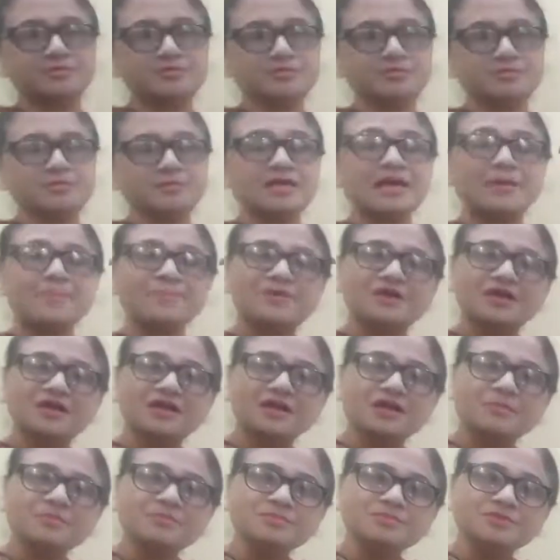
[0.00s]

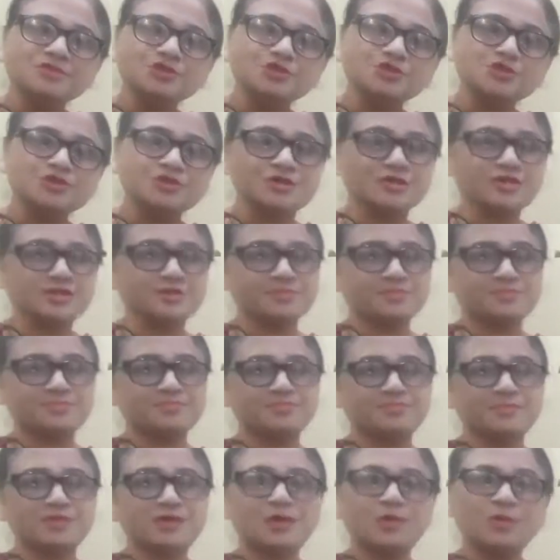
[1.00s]
laburnum tree.
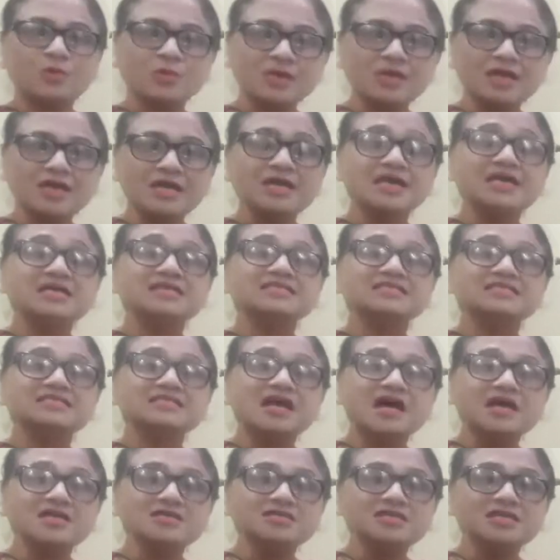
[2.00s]
Okay,
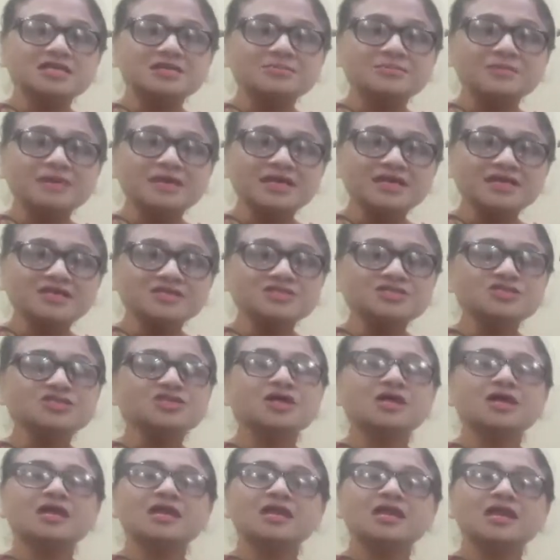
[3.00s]
startlement,
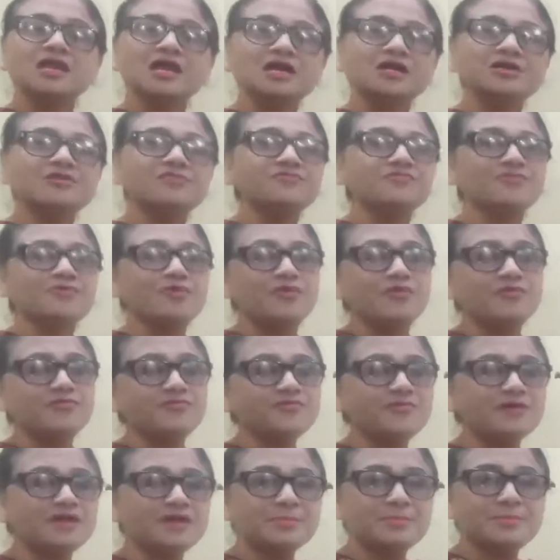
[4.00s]
life of
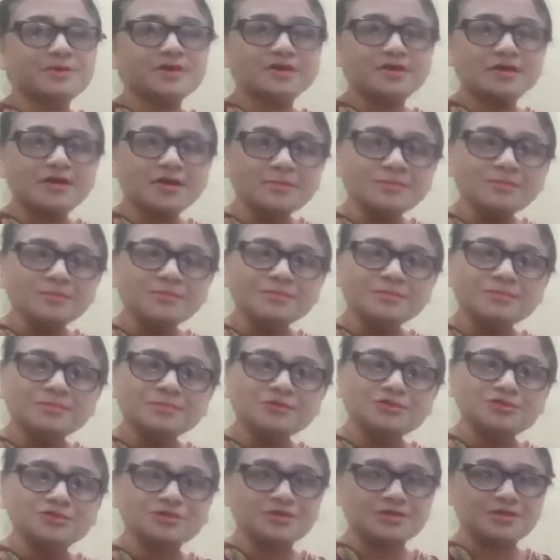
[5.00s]
laburnum
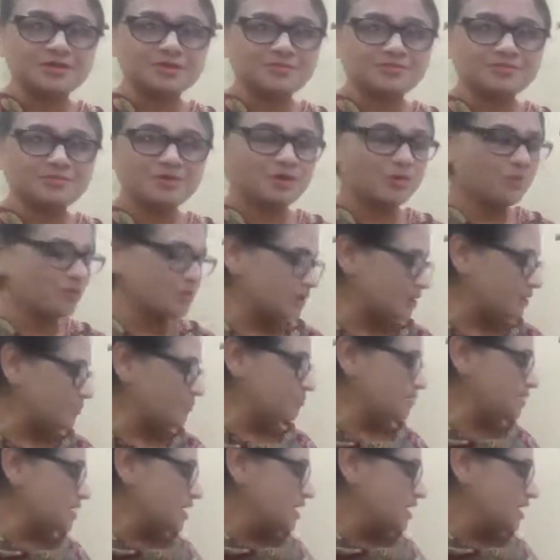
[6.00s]
tree. Okay,